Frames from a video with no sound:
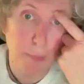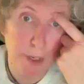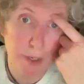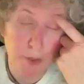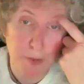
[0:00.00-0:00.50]

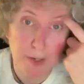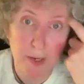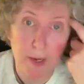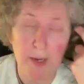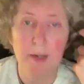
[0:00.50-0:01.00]

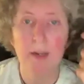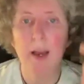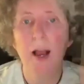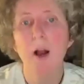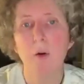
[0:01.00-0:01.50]
patient, and
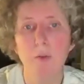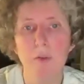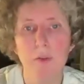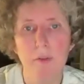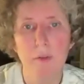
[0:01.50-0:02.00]

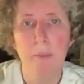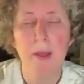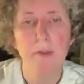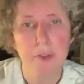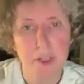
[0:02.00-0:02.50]
how the
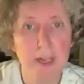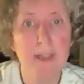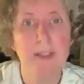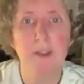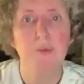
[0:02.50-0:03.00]

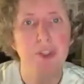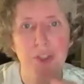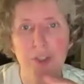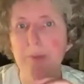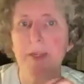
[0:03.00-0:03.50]
pathogenesis, which
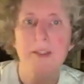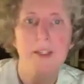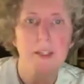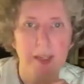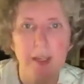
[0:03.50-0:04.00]
is
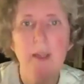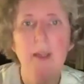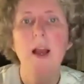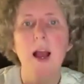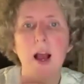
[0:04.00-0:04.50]
basically
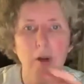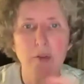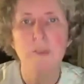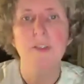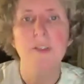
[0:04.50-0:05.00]
how
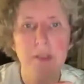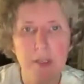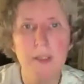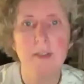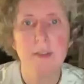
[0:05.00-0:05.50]
the
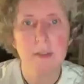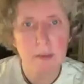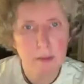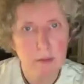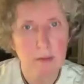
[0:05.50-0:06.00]
disease
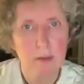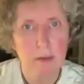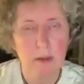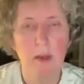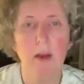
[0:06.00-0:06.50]

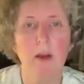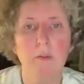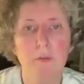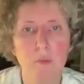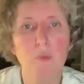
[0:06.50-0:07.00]

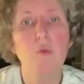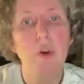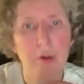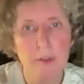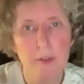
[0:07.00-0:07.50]

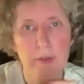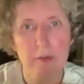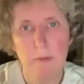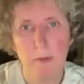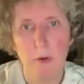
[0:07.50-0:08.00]

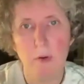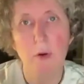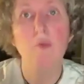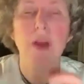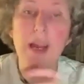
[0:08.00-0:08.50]
works,
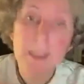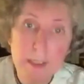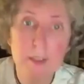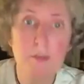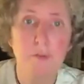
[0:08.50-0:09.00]

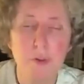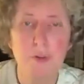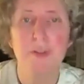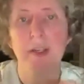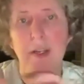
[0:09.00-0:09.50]
arises
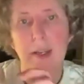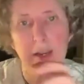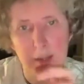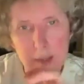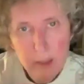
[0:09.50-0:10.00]
first,
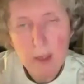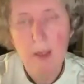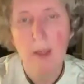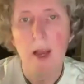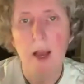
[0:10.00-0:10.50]
and
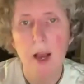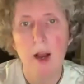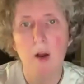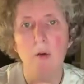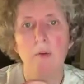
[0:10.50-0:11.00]

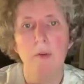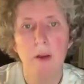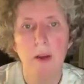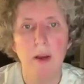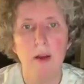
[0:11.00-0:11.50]
how
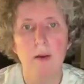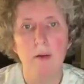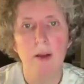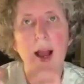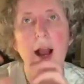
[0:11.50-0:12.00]

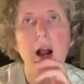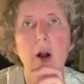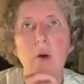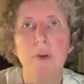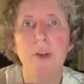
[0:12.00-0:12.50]

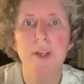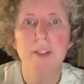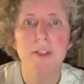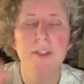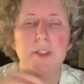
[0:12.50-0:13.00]

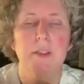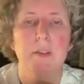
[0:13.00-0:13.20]
it